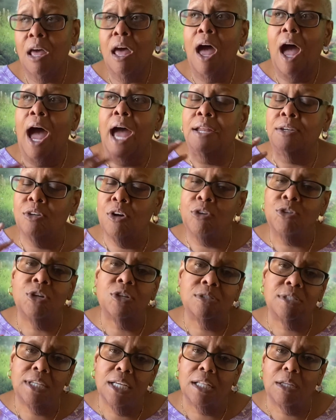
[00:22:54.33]
I know you're
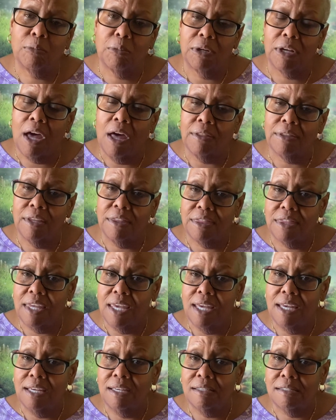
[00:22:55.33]
dealing with other
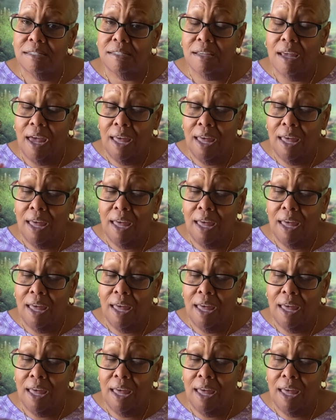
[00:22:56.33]
things.